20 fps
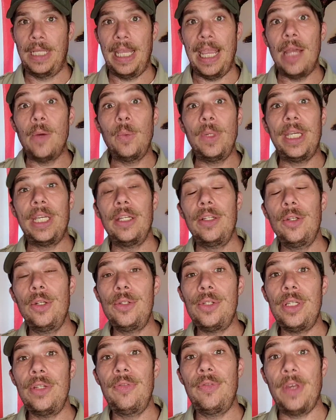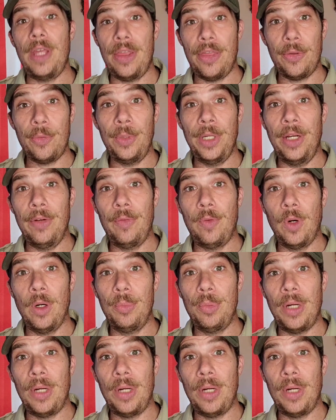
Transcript: And we can usually fit 3 or 4